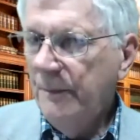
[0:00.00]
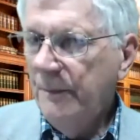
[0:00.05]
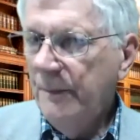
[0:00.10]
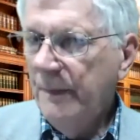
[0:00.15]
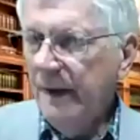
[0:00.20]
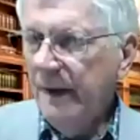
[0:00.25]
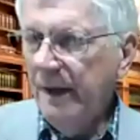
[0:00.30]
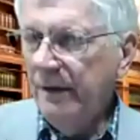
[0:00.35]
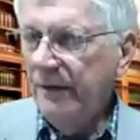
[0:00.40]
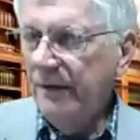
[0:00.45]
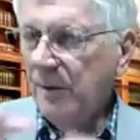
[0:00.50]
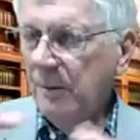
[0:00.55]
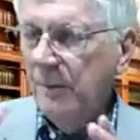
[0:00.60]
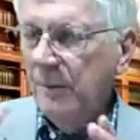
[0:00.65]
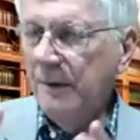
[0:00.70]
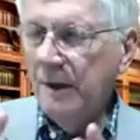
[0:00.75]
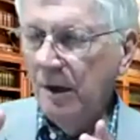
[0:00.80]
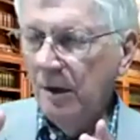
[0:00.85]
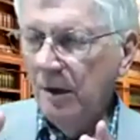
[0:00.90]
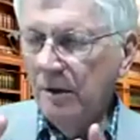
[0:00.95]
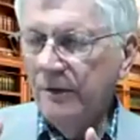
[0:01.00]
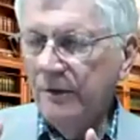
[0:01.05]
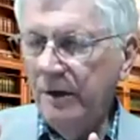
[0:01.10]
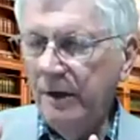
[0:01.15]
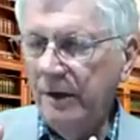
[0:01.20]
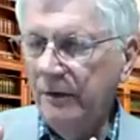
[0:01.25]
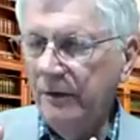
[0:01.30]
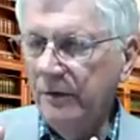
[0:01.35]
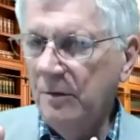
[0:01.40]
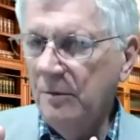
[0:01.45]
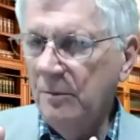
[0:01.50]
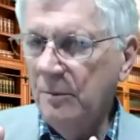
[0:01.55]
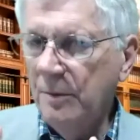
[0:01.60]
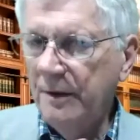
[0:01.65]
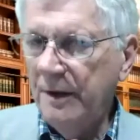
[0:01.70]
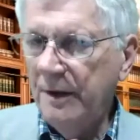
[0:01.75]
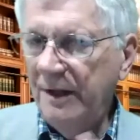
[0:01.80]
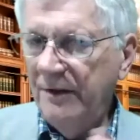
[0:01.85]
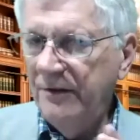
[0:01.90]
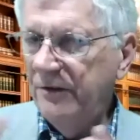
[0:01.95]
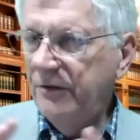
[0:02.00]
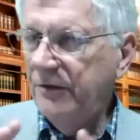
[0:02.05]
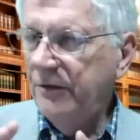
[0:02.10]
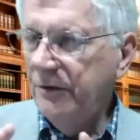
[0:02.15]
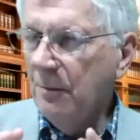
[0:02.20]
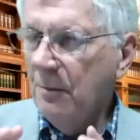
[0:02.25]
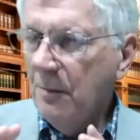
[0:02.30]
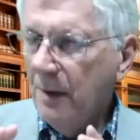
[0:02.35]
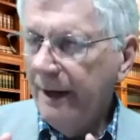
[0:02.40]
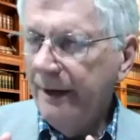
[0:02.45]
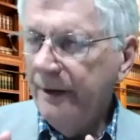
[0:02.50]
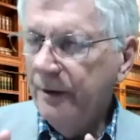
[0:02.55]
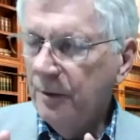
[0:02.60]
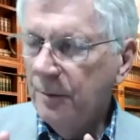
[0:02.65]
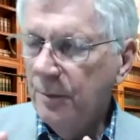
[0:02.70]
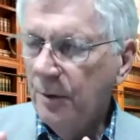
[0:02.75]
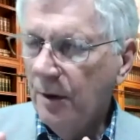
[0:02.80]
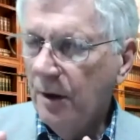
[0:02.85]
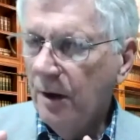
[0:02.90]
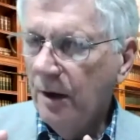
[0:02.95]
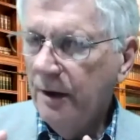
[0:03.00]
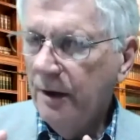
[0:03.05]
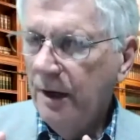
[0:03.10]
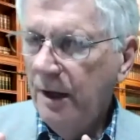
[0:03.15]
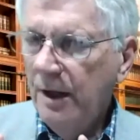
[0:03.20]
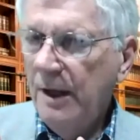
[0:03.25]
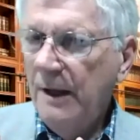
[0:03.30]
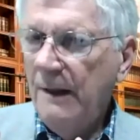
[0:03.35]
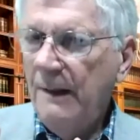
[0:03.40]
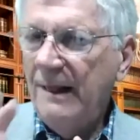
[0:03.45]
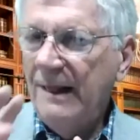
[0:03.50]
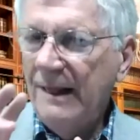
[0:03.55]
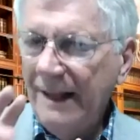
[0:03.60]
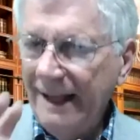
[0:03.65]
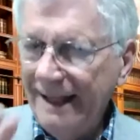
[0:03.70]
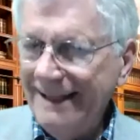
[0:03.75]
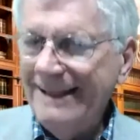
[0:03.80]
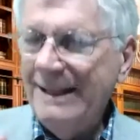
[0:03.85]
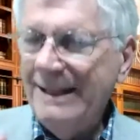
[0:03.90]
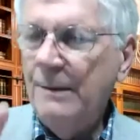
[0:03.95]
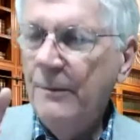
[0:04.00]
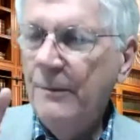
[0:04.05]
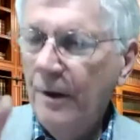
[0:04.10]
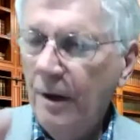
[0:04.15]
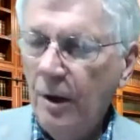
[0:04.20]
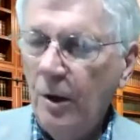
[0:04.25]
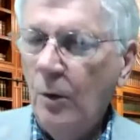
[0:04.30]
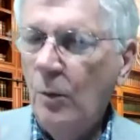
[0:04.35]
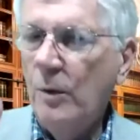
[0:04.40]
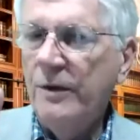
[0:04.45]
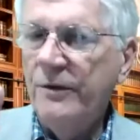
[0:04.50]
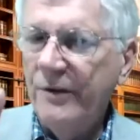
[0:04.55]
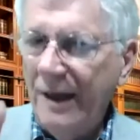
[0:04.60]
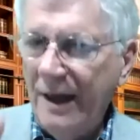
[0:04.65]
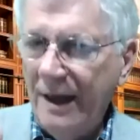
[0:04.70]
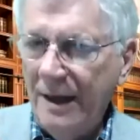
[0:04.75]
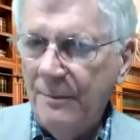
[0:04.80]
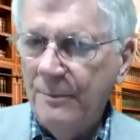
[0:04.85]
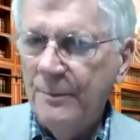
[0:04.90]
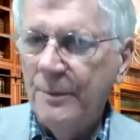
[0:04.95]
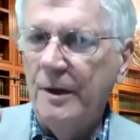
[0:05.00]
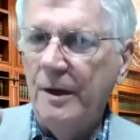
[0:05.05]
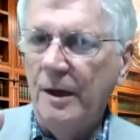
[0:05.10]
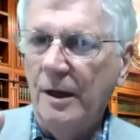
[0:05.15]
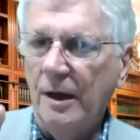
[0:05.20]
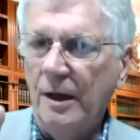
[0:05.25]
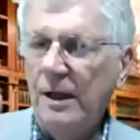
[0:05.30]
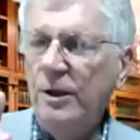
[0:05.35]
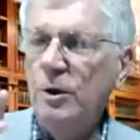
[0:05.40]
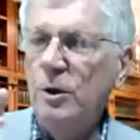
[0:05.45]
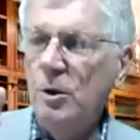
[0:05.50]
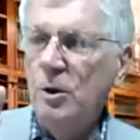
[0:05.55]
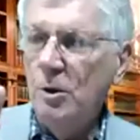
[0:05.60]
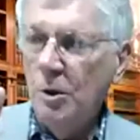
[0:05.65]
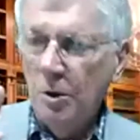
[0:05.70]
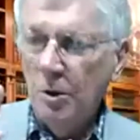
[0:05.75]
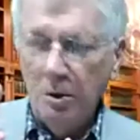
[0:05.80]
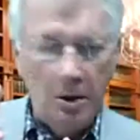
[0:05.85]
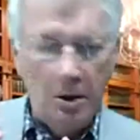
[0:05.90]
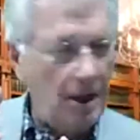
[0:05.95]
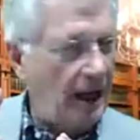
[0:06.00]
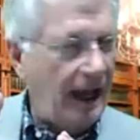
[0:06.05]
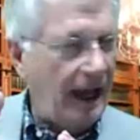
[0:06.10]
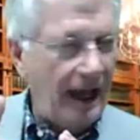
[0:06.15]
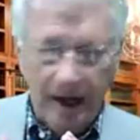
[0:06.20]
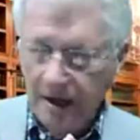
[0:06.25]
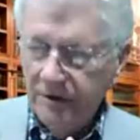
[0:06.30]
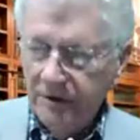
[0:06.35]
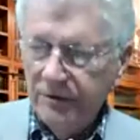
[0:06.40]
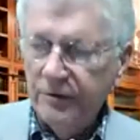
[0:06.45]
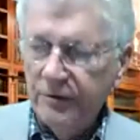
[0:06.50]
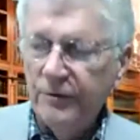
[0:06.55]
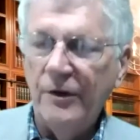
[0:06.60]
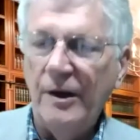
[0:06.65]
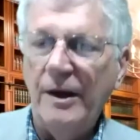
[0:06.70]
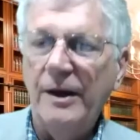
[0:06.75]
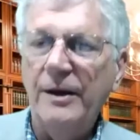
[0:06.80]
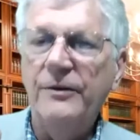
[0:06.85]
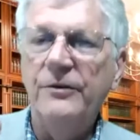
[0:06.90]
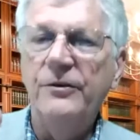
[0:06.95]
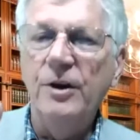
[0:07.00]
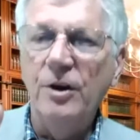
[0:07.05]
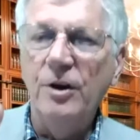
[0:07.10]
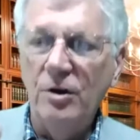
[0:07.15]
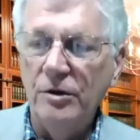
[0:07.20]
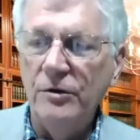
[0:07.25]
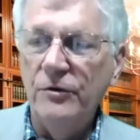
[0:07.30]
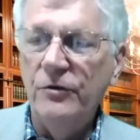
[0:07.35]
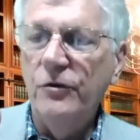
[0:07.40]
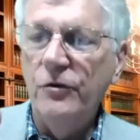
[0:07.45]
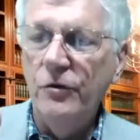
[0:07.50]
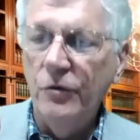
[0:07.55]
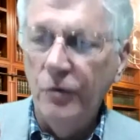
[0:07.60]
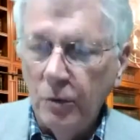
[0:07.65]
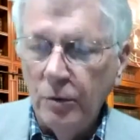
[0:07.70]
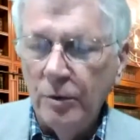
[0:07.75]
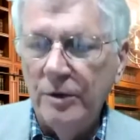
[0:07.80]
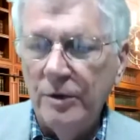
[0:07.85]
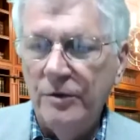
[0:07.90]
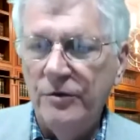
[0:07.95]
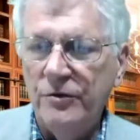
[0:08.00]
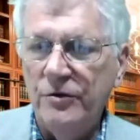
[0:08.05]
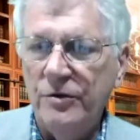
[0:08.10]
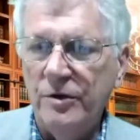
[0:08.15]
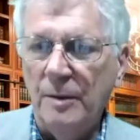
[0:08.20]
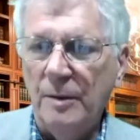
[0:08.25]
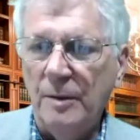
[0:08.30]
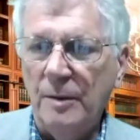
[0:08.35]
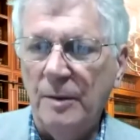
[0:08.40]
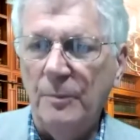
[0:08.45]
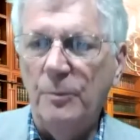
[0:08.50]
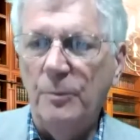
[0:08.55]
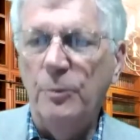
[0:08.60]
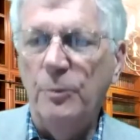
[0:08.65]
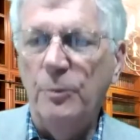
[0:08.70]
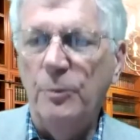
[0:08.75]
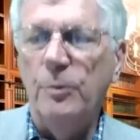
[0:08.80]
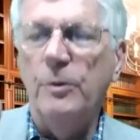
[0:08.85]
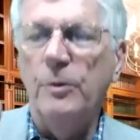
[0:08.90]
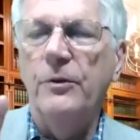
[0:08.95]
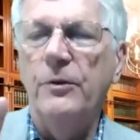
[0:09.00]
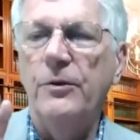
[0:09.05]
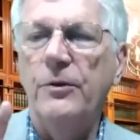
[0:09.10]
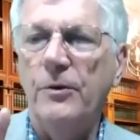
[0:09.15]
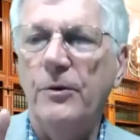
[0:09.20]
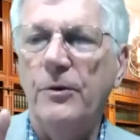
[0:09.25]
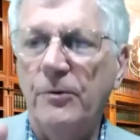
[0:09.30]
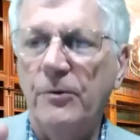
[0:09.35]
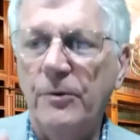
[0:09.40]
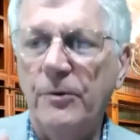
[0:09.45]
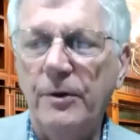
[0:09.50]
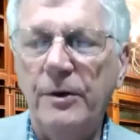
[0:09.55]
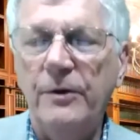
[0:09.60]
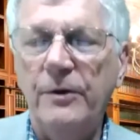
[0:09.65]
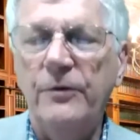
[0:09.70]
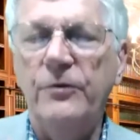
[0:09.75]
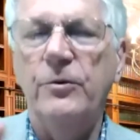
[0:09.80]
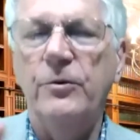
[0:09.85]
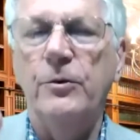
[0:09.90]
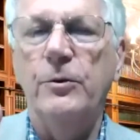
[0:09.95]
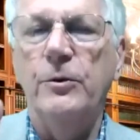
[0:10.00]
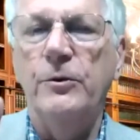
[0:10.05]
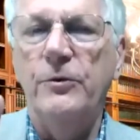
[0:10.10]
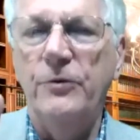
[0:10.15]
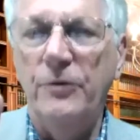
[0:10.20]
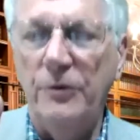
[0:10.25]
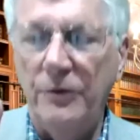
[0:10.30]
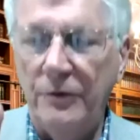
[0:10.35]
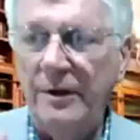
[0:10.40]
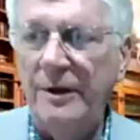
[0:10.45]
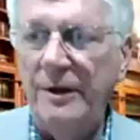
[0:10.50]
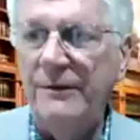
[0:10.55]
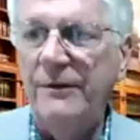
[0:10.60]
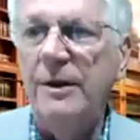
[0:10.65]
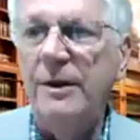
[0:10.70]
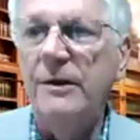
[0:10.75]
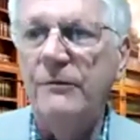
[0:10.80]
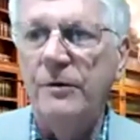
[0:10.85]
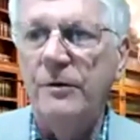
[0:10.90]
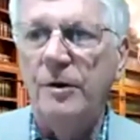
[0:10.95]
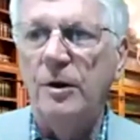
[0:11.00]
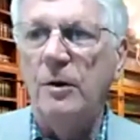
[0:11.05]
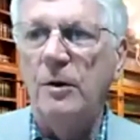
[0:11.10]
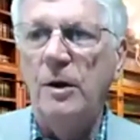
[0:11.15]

and something that looks decent, but that's the minor part. Let them know what's happening. You're exercising good stewardship with the resources they've given you. So your donor